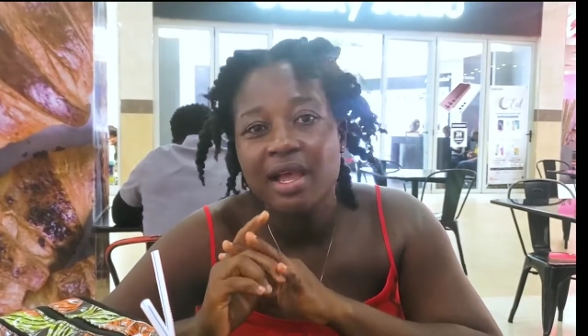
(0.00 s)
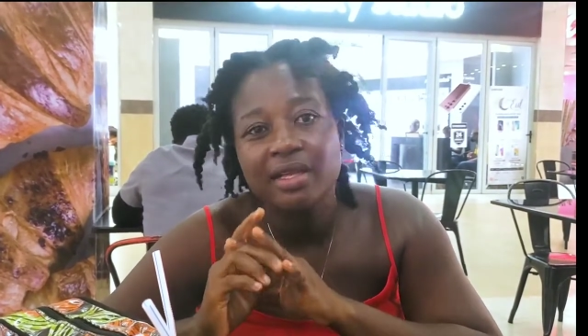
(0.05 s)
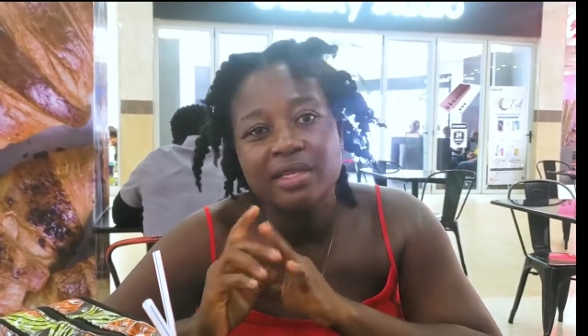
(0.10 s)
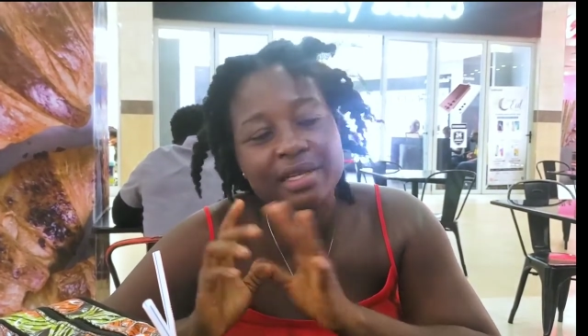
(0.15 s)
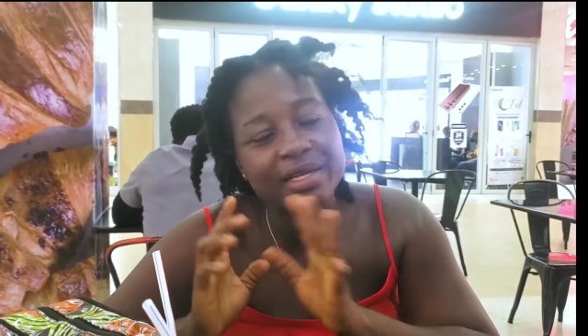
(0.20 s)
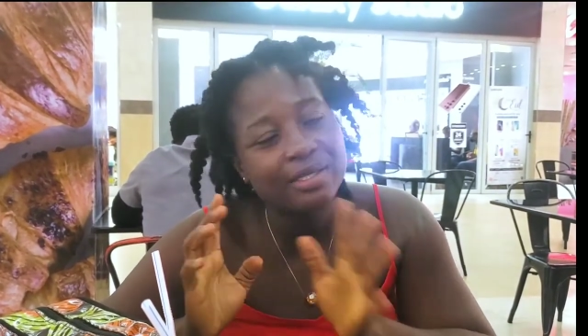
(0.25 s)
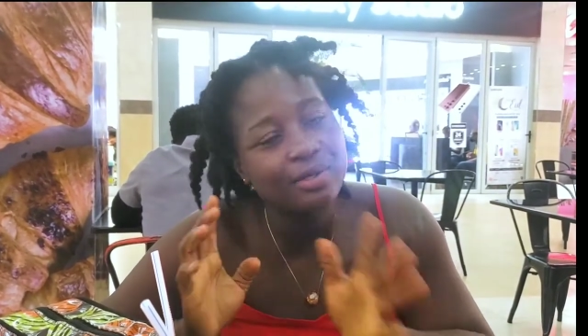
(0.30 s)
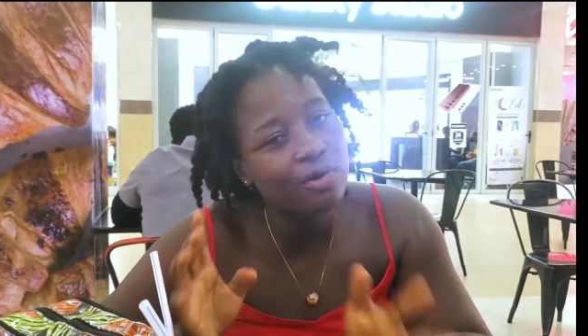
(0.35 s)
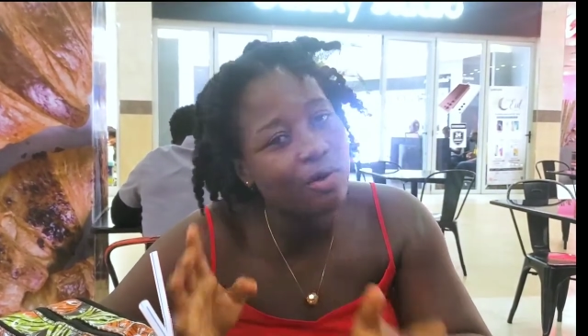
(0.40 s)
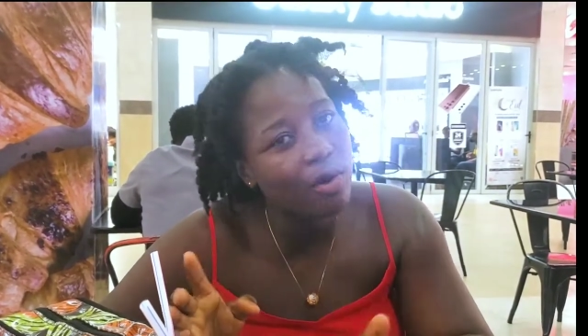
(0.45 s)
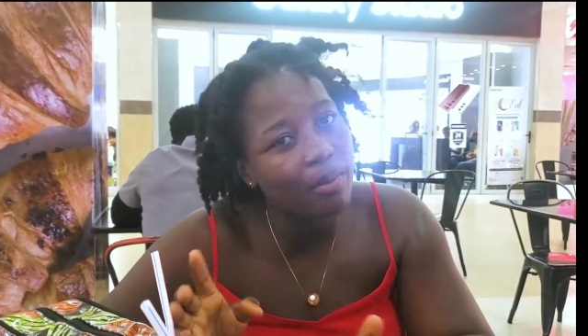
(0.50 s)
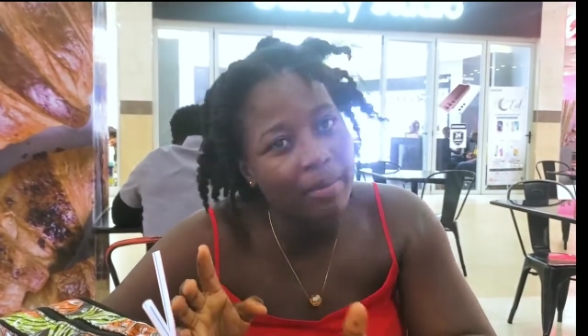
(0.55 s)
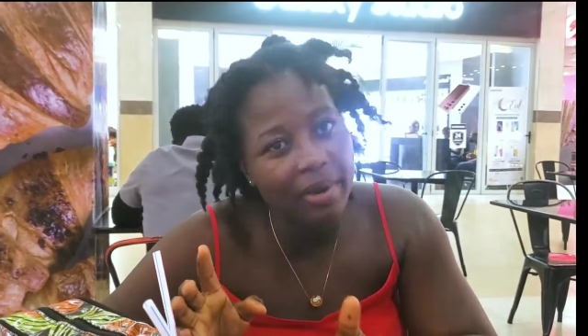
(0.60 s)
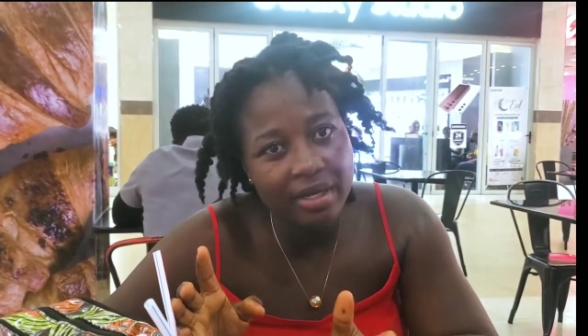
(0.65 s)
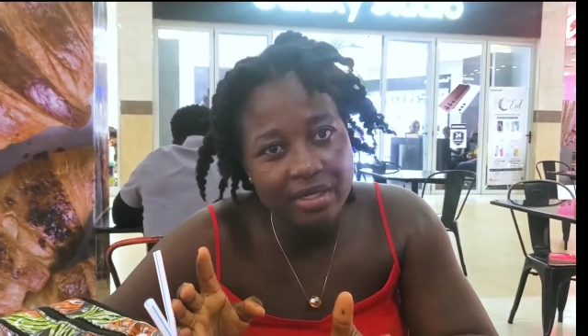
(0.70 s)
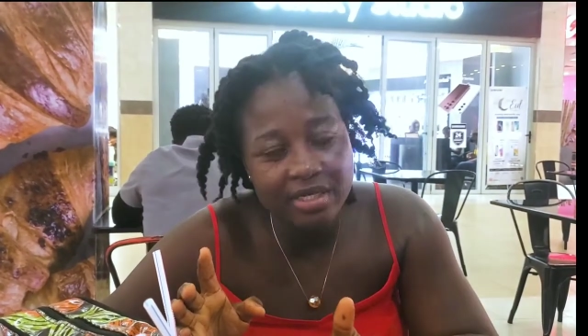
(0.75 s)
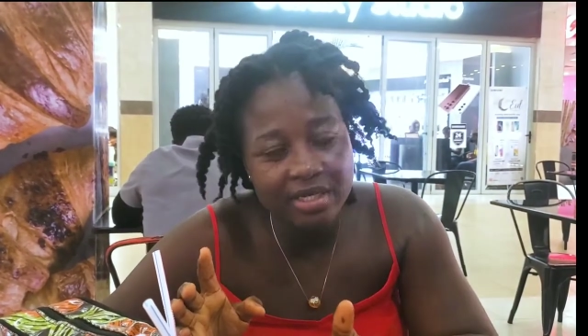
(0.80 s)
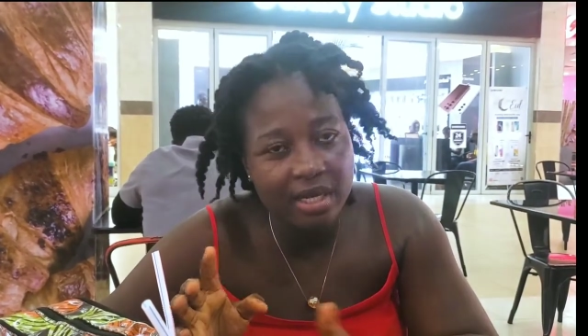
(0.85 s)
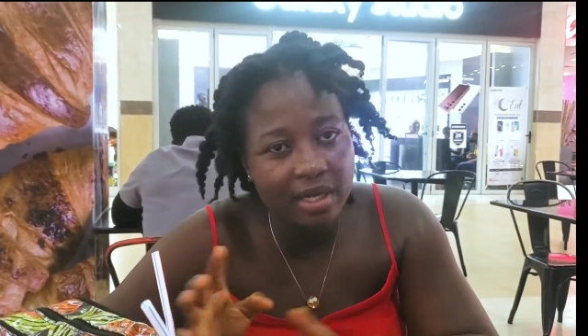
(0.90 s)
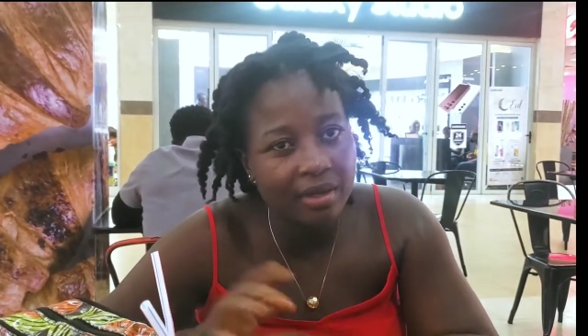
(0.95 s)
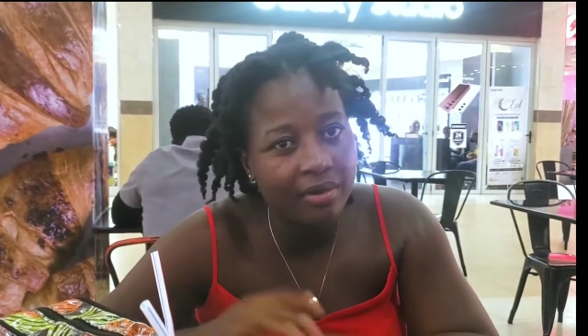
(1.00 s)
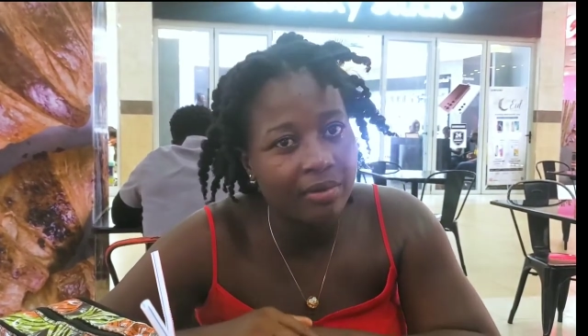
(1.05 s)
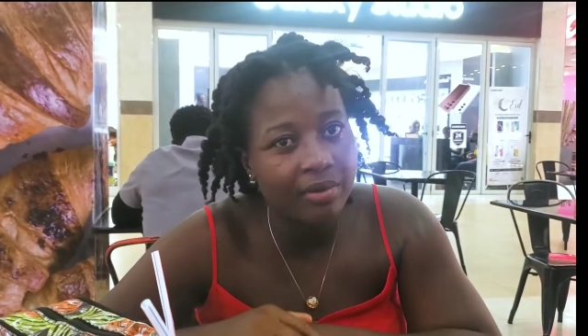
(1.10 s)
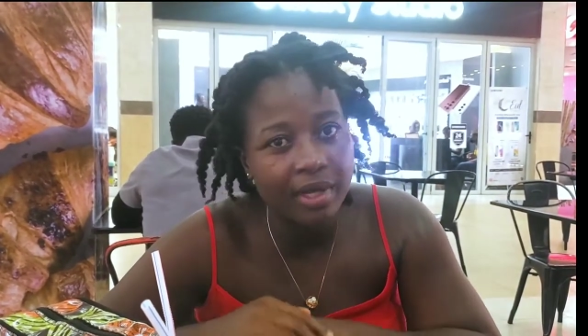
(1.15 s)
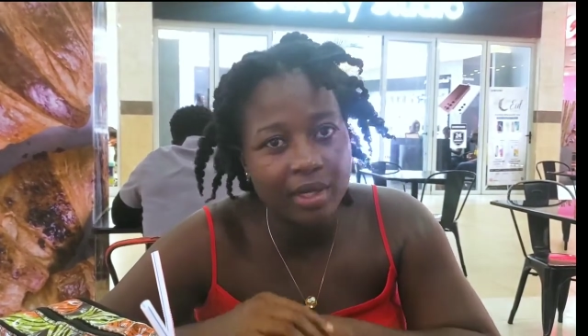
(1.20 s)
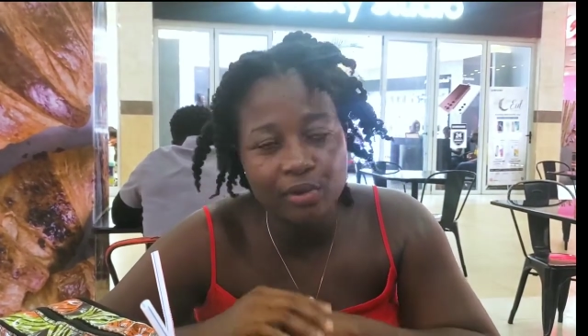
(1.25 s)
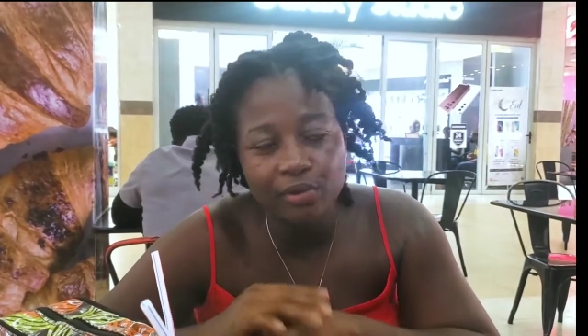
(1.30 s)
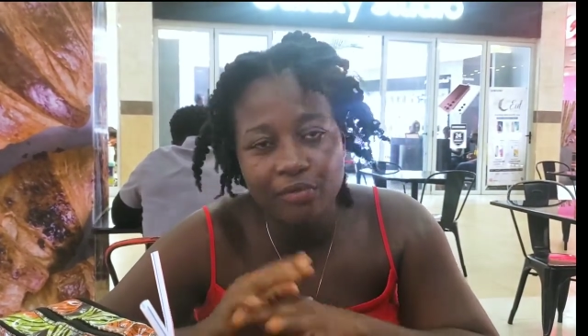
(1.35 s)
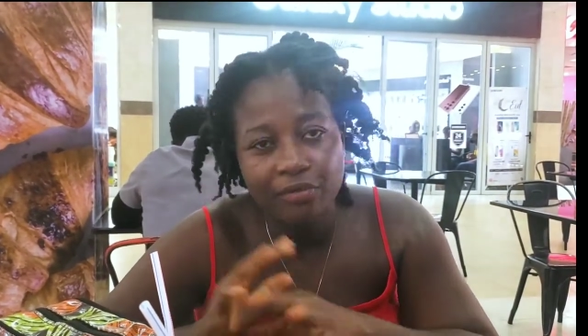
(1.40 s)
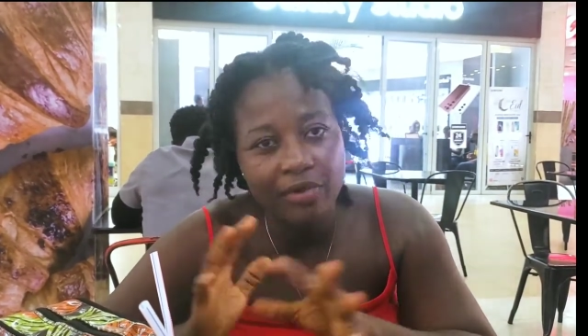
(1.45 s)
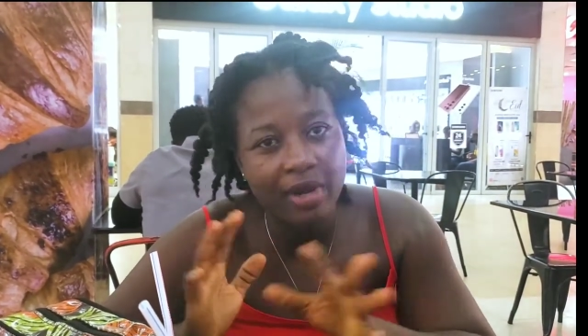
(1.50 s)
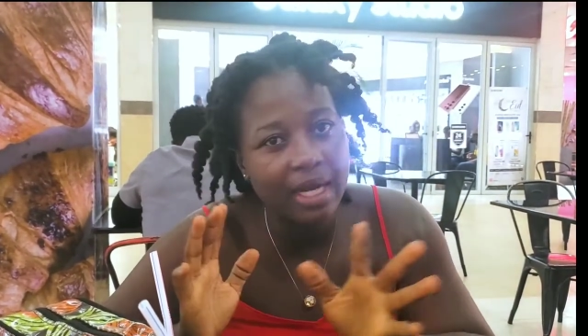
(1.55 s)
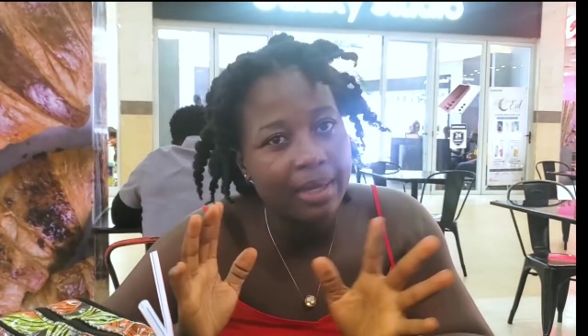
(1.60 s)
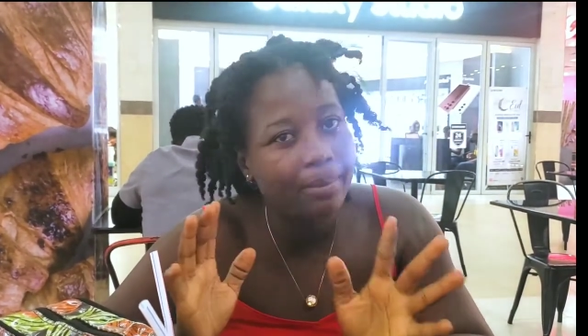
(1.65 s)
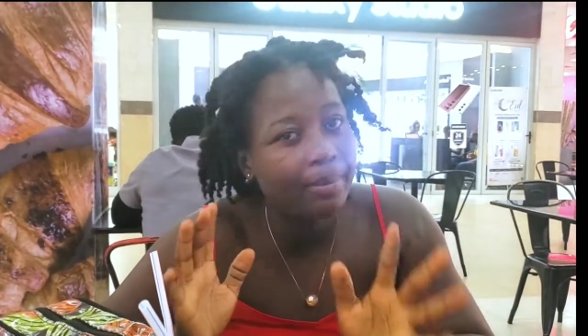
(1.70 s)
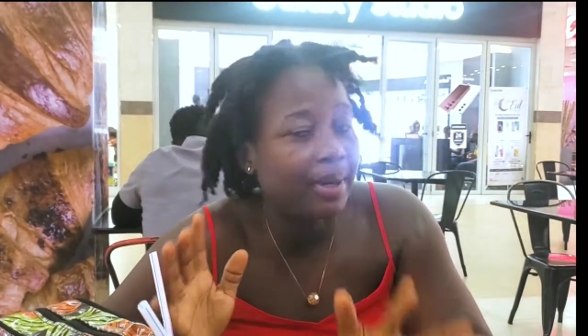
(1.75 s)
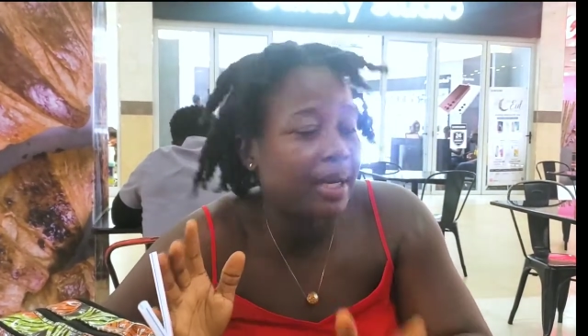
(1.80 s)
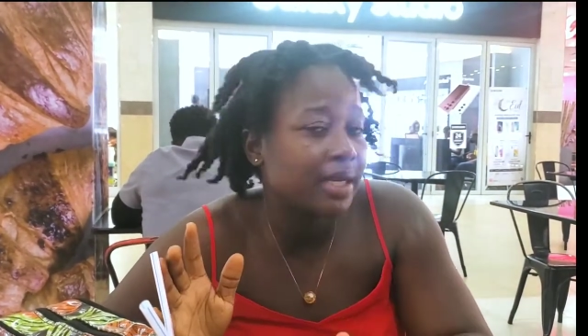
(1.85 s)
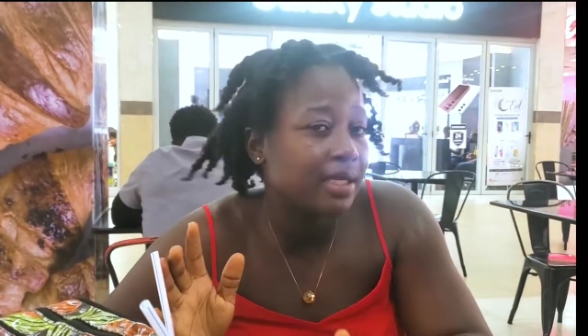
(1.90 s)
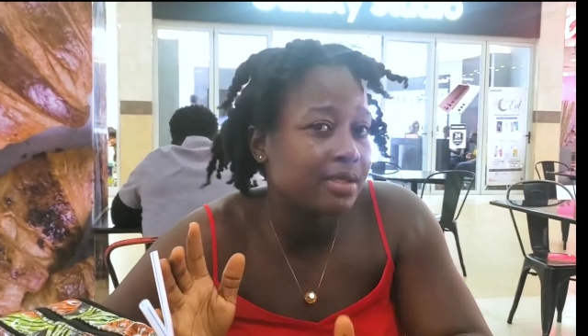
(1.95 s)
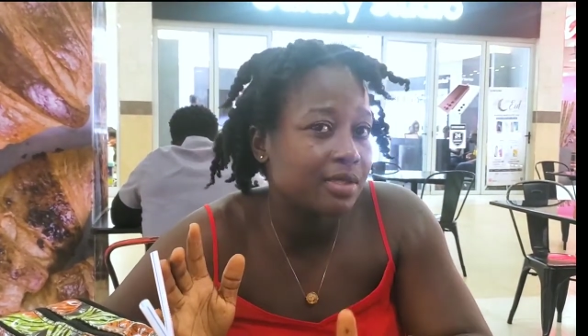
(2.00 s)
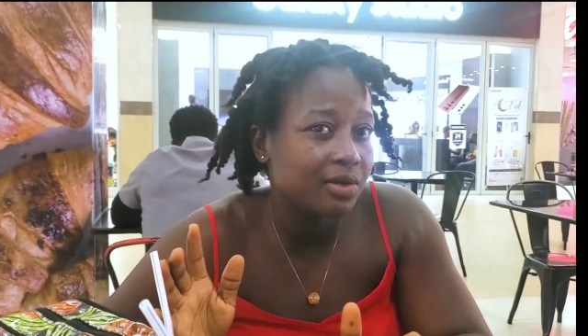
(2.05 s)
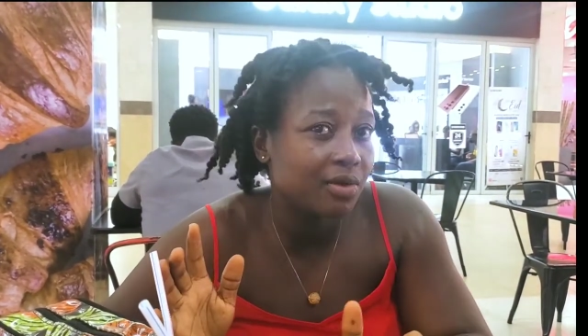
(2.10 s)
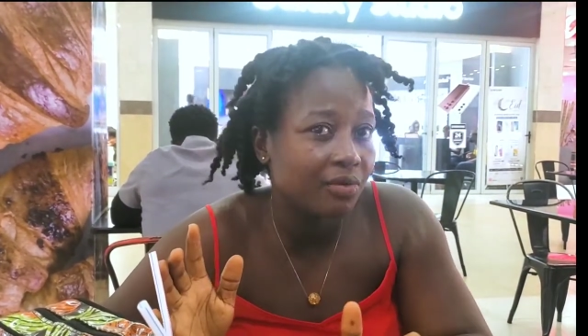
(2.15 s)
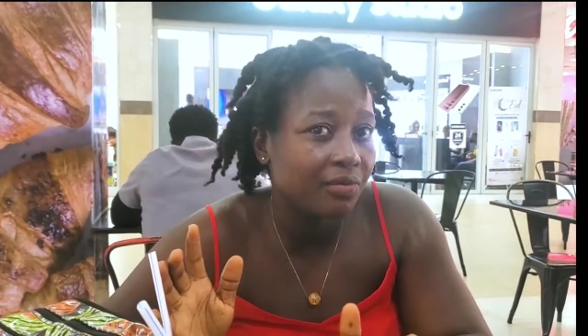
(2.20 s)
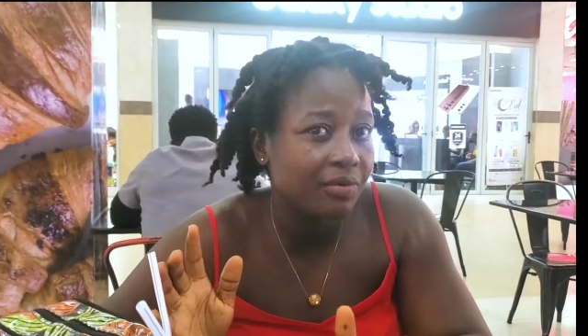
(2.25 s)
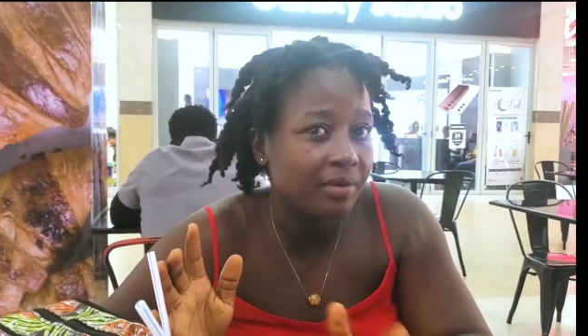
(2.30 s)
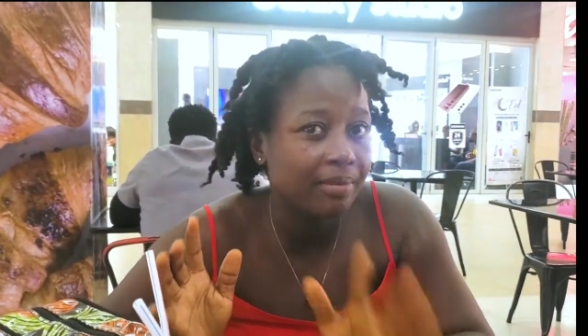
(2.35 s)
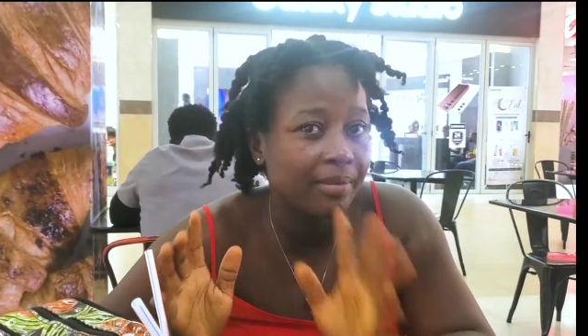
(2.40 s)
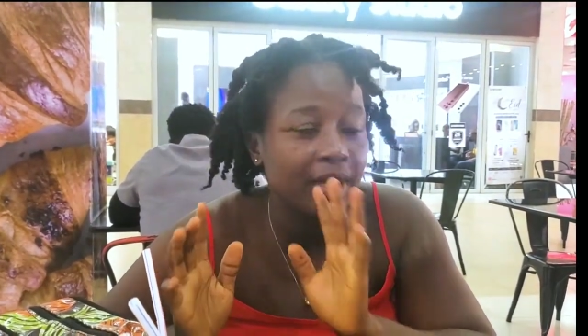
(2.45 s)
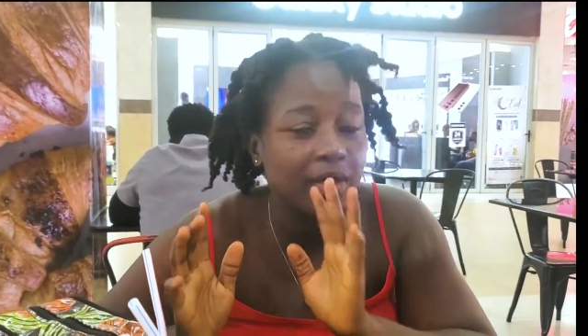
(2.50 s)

just go on my channel and you find plenty of them.